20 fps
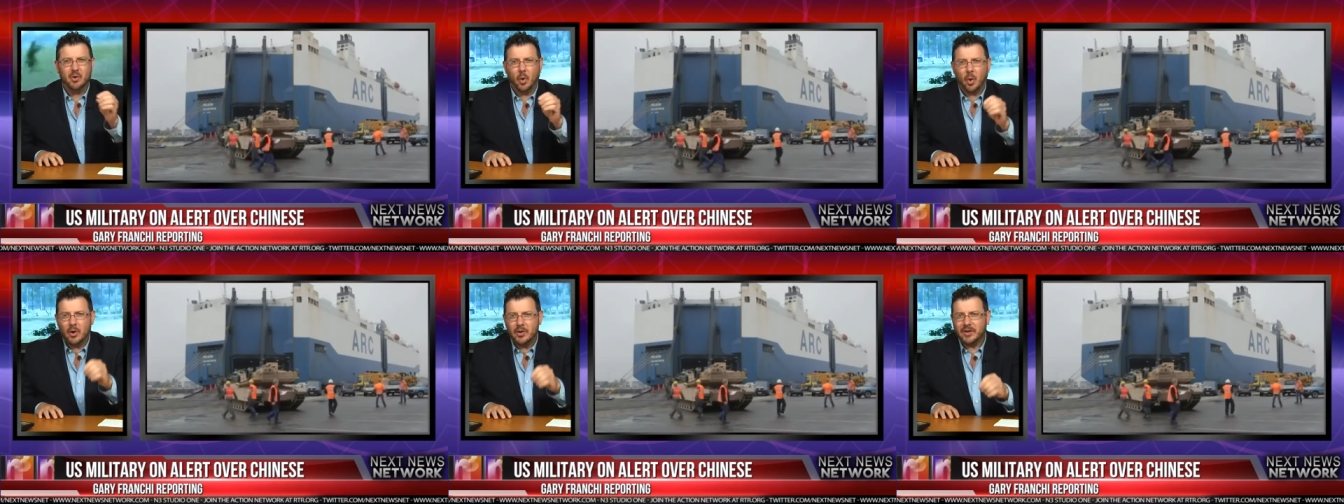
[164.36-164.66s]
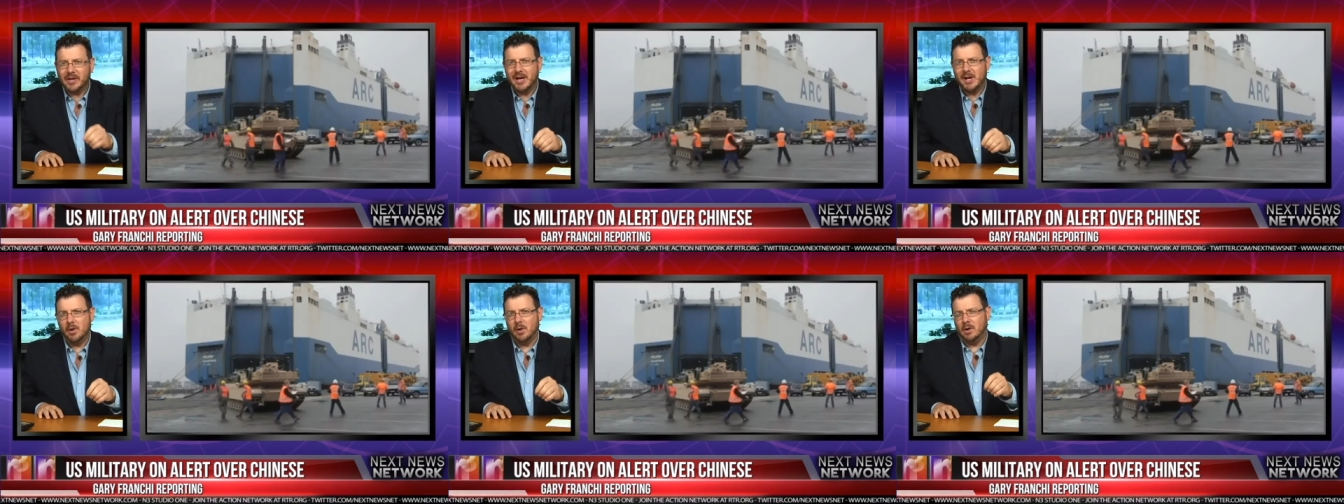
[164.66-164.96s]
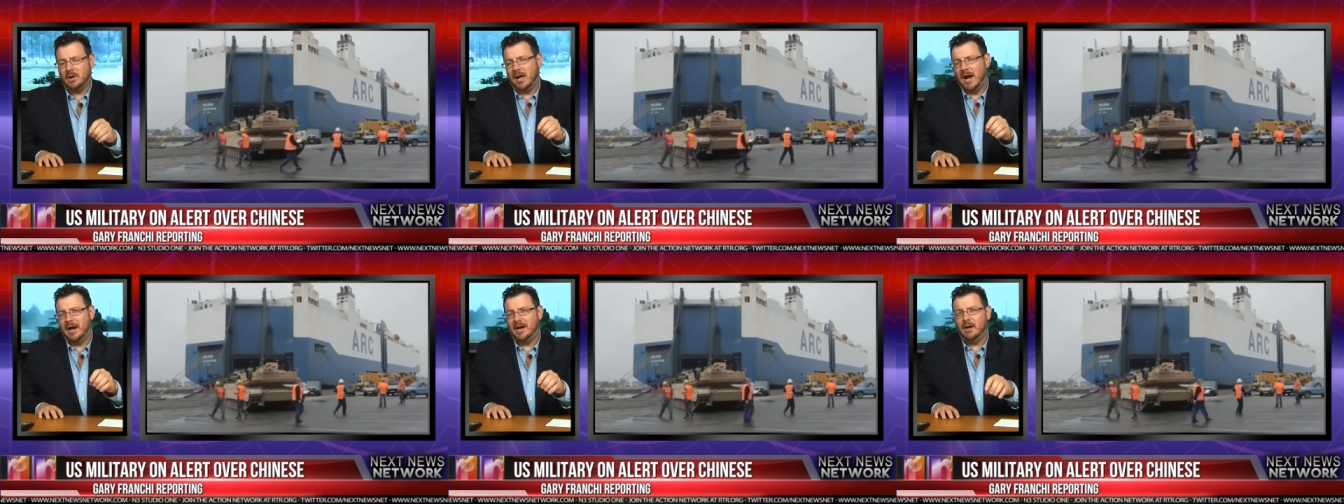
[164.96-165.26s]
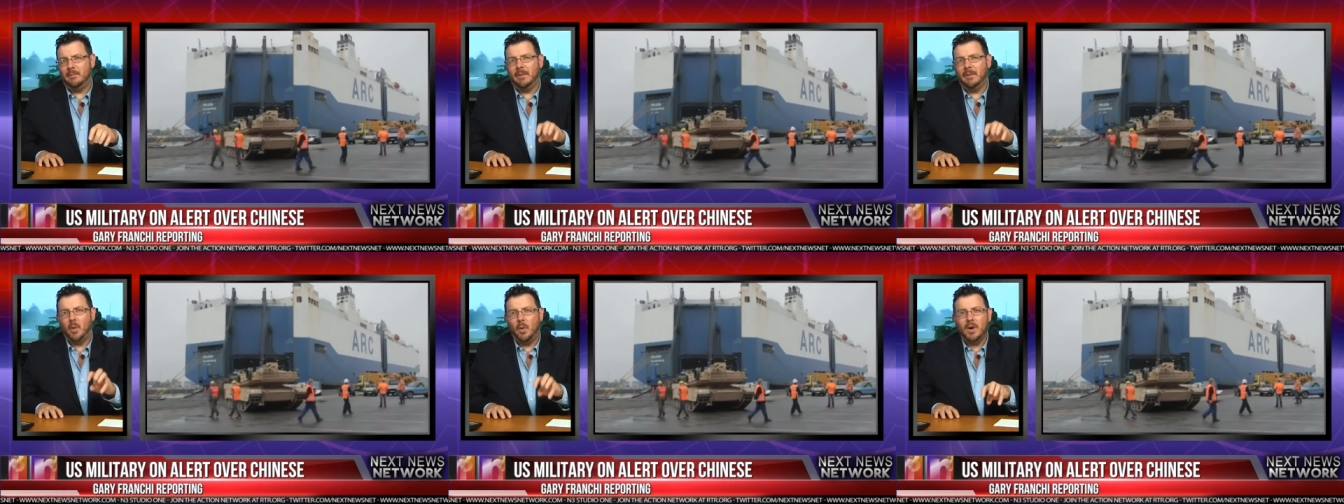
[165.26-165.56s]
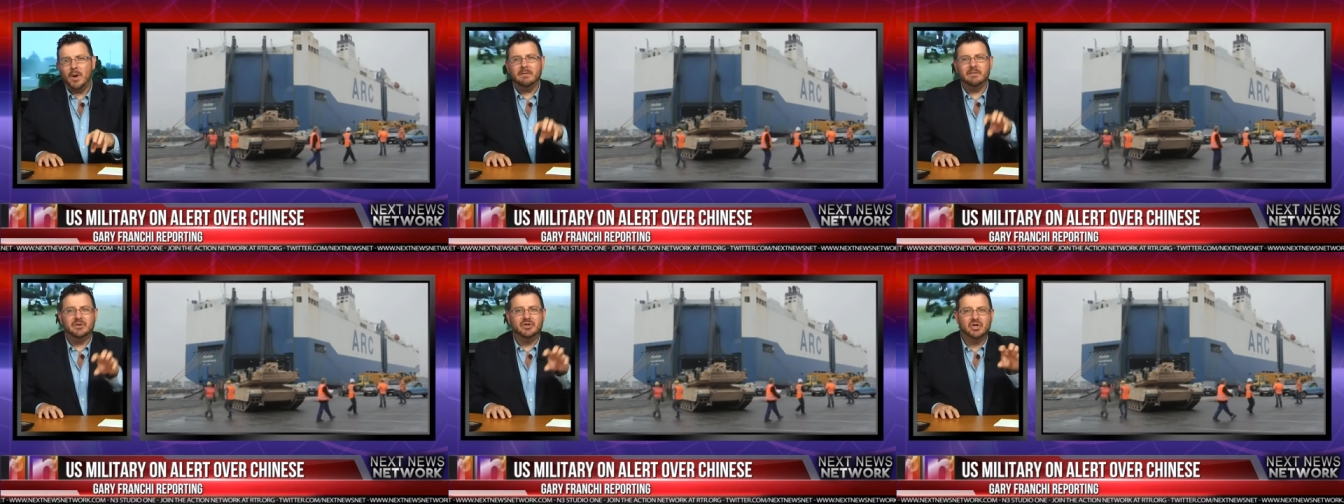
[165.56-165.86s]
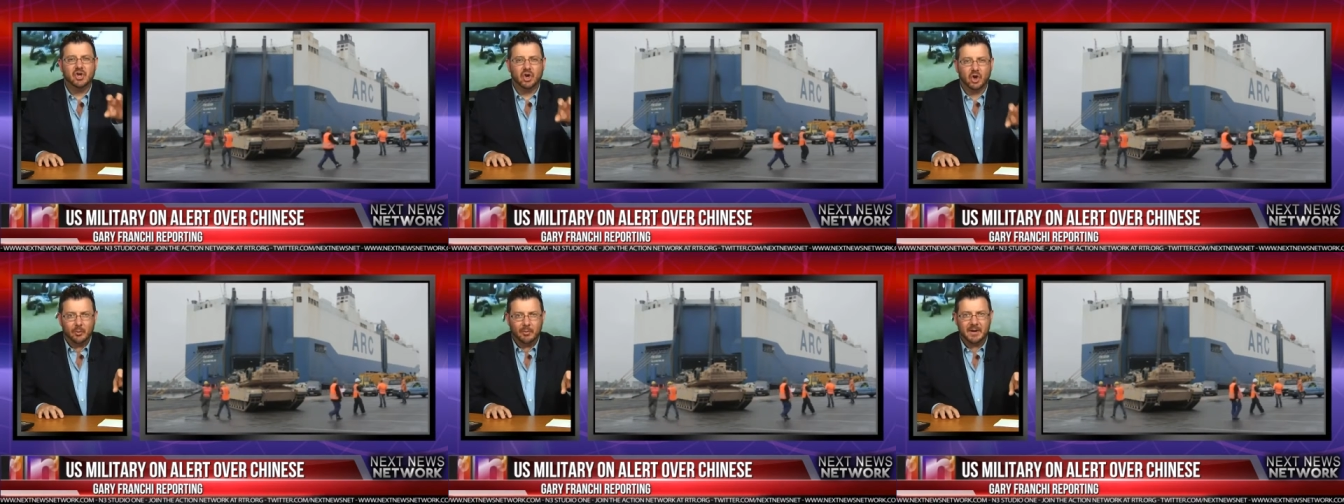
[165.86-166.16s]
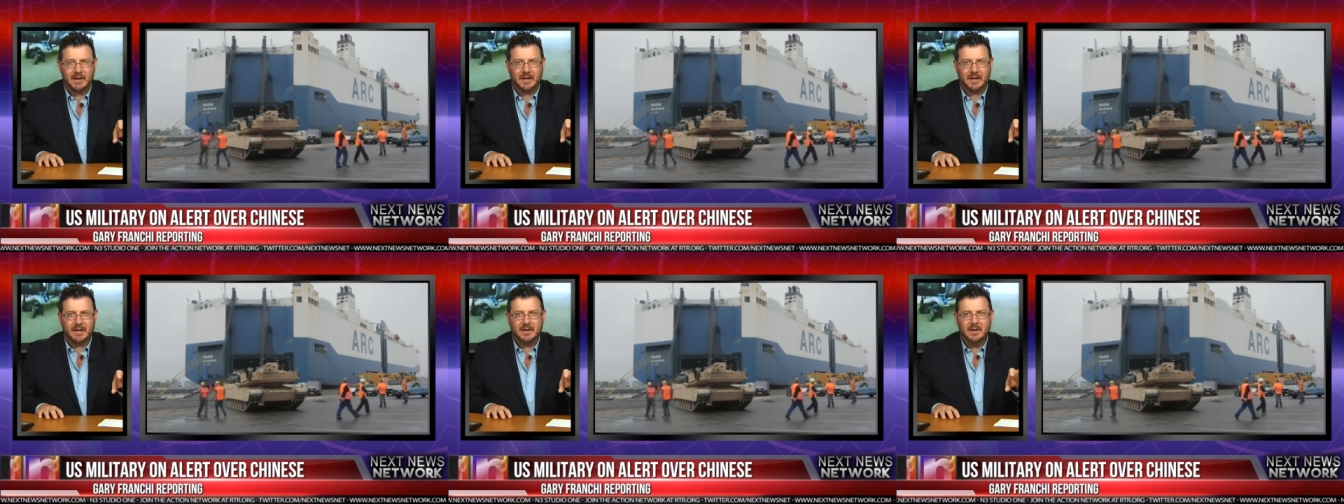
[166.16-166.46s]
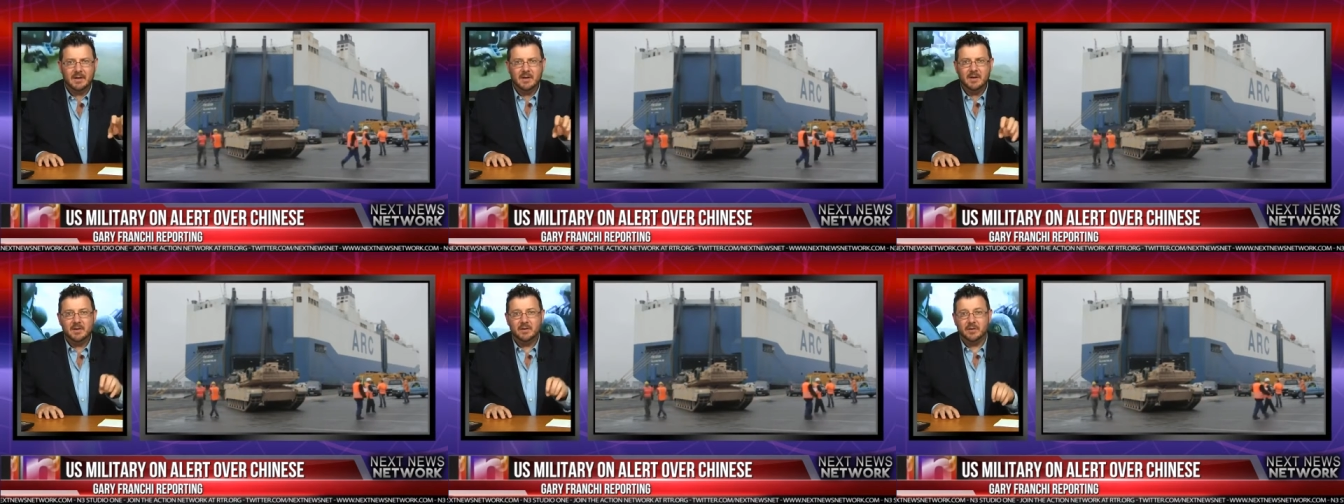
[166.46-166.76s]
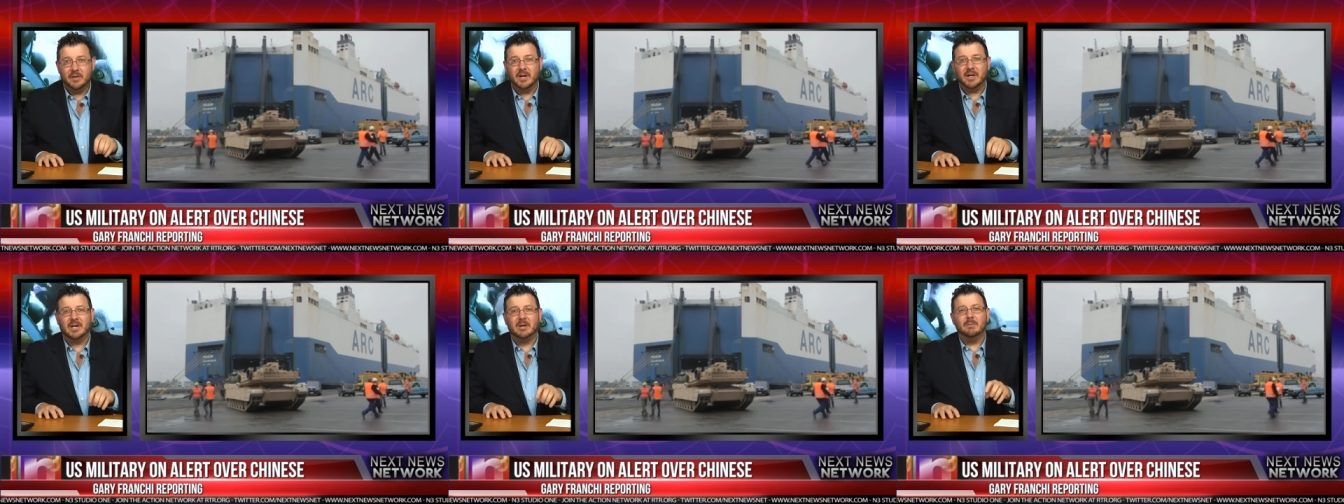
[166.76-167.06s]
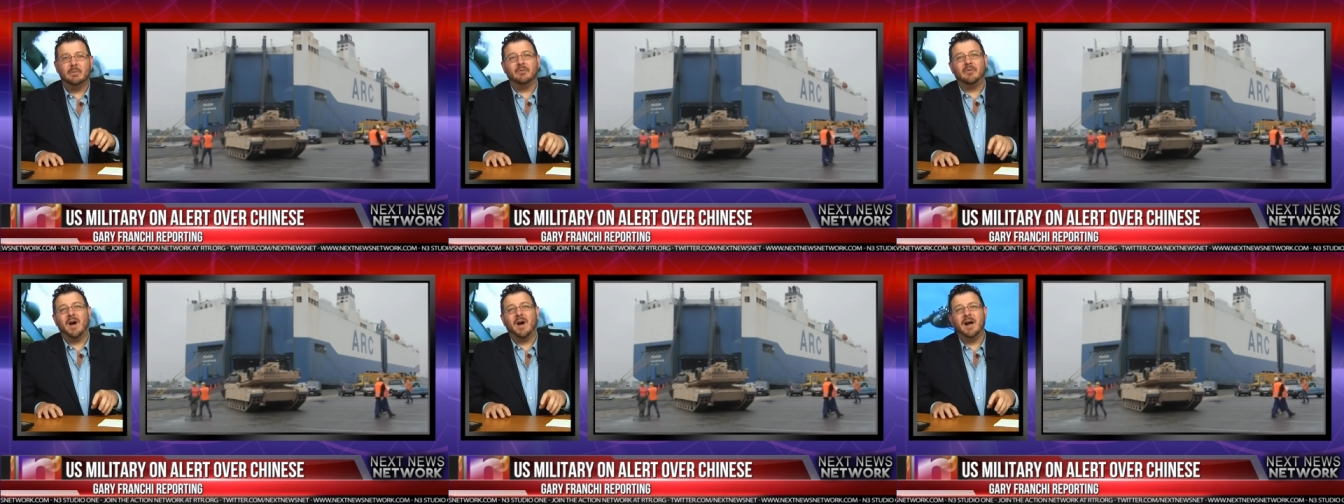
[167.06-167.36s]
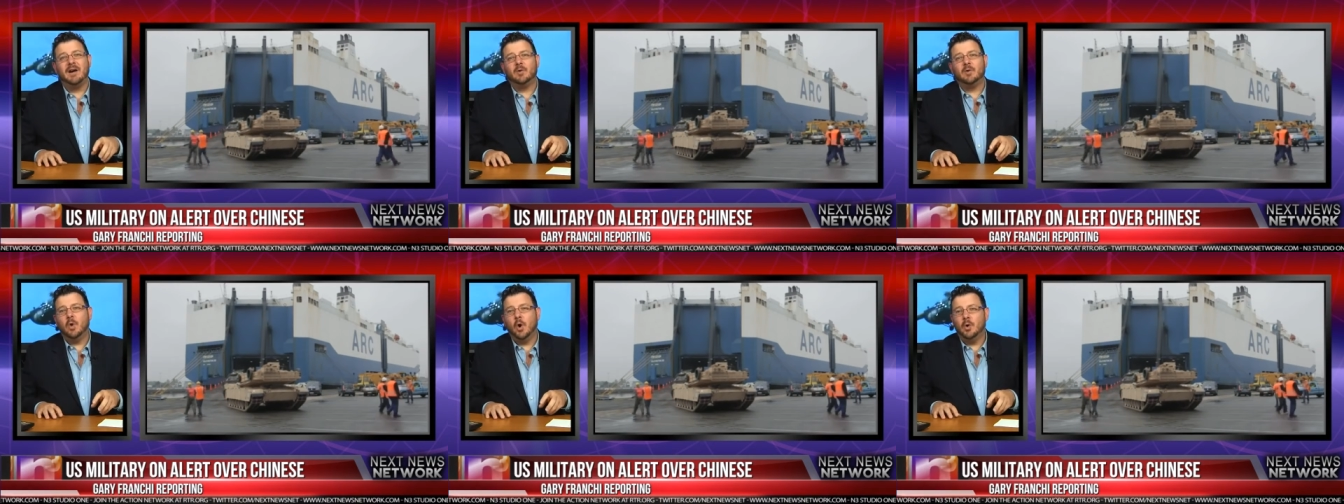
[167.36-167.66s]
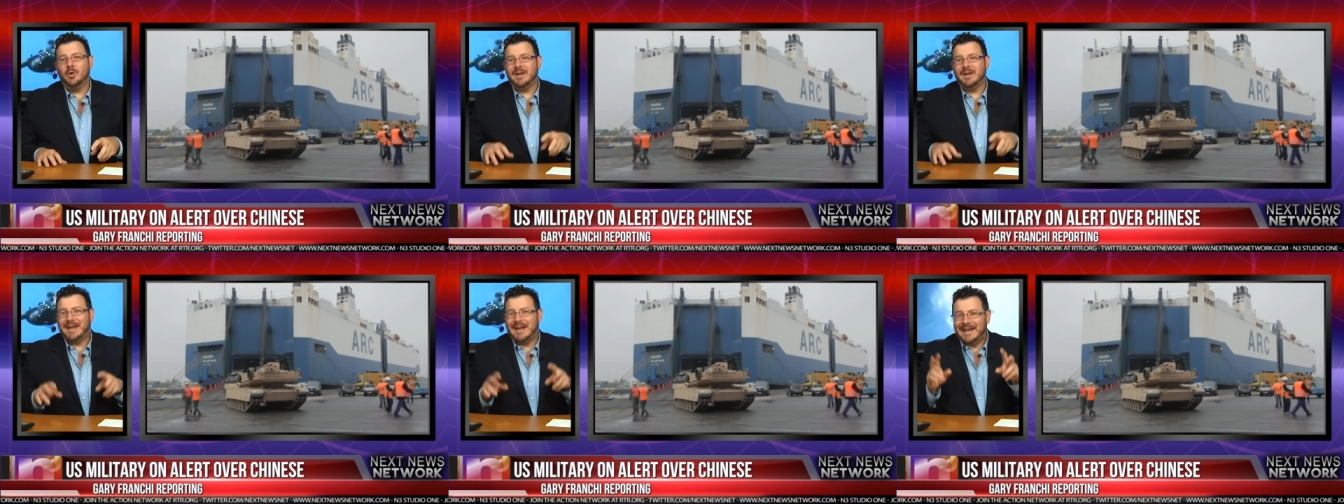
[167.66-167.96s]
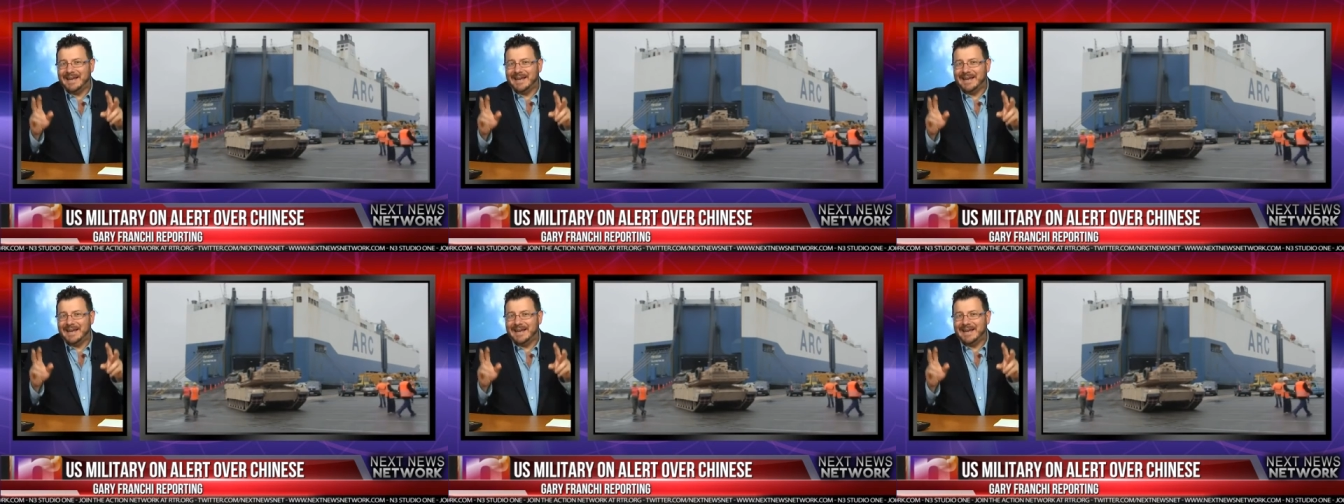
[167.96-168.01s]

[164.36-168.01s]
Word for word: North Carolina by way of Germany so they can provide, quote,